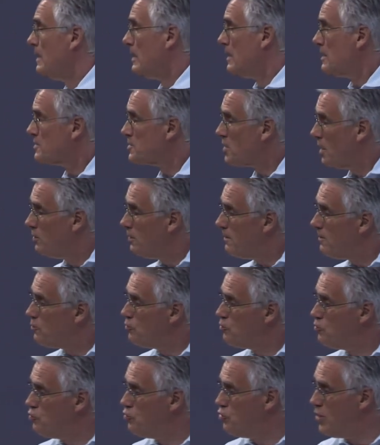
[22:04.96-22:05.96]
So
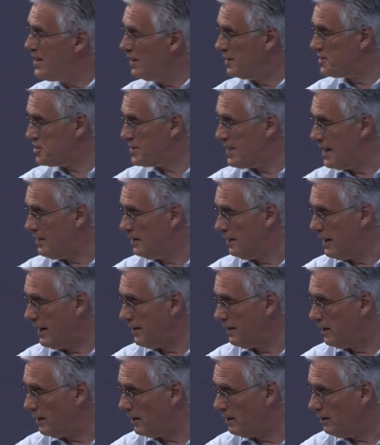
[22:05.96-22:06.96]
real estate
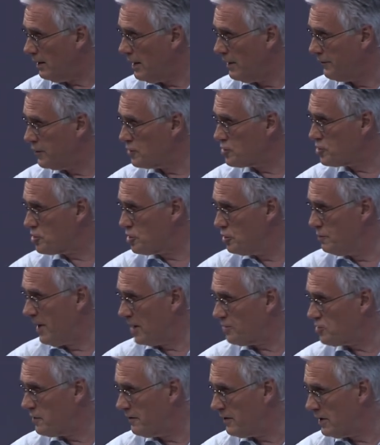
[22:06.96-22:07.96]
lending, if there's too
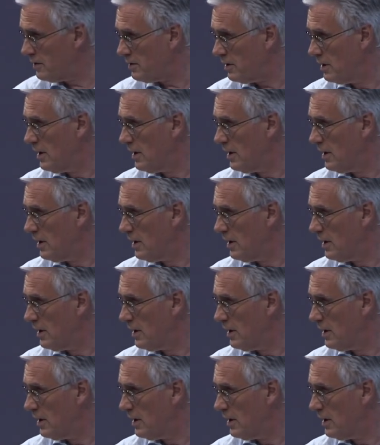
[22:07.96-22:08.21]
much of it,